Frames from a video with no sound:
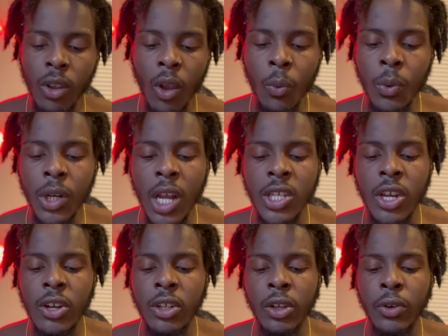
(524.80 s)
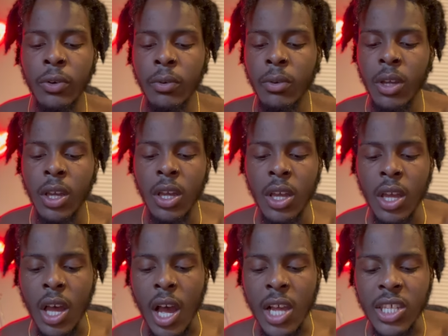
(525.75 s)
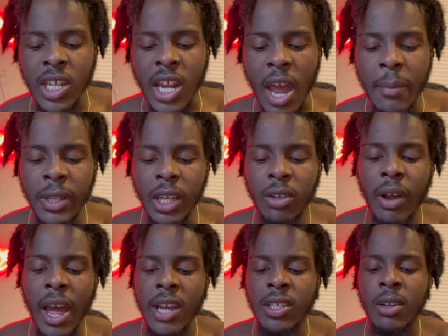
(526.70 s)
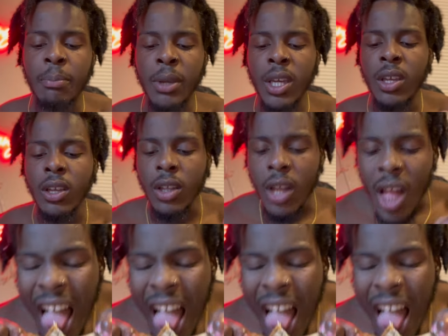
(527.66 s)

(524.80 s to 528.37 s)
What did I say earlier? I said everything has to be